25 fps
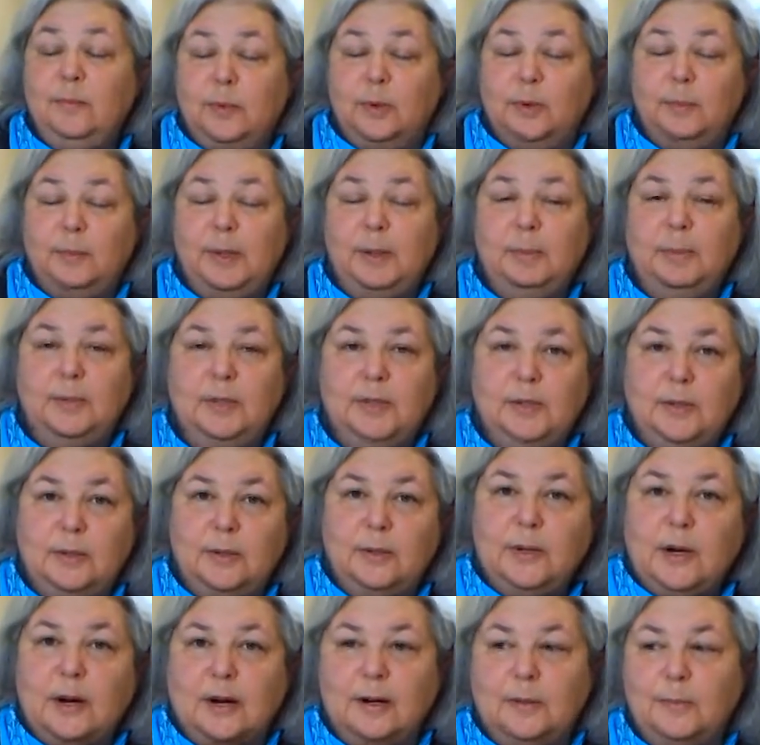More people
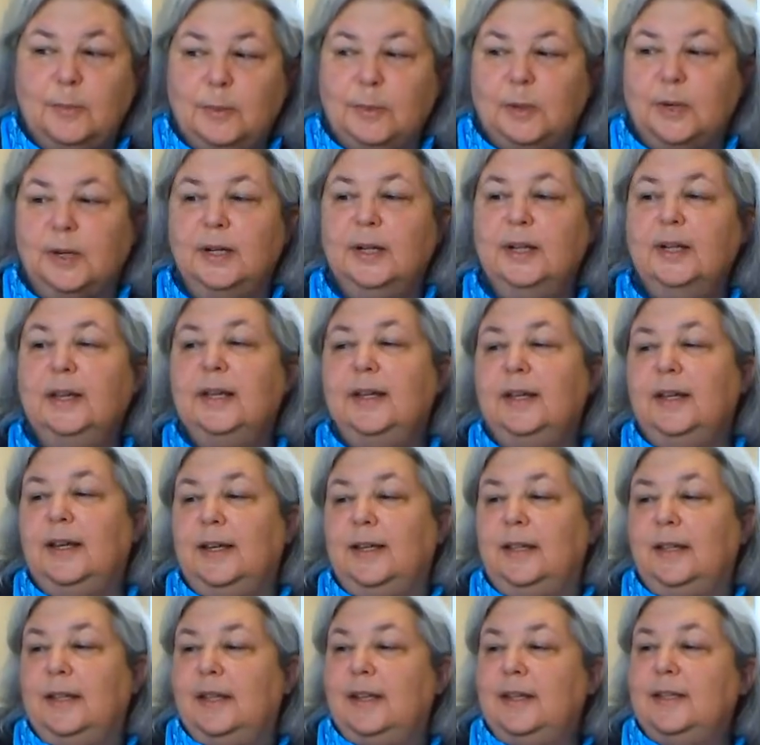do cardboard.
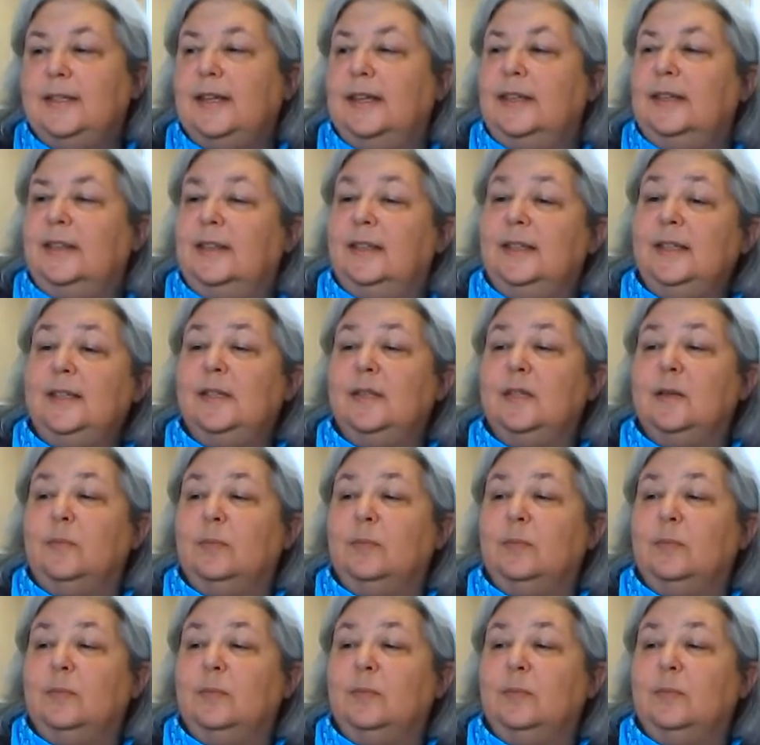And this